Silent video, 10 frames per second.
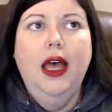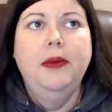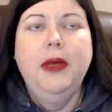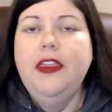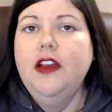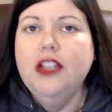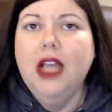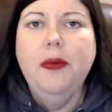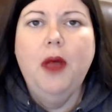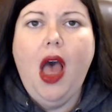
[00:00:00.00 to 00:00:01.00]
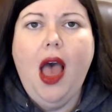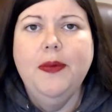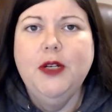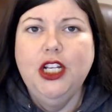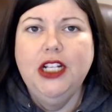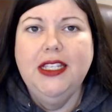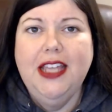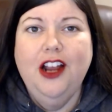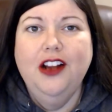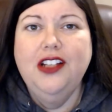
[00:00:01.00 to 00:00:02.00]
there's a couple options
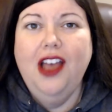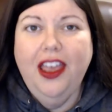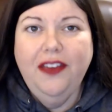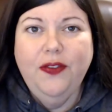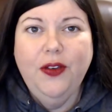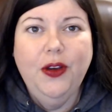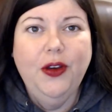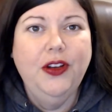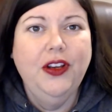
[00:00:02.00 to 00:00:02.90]
there. Thai food,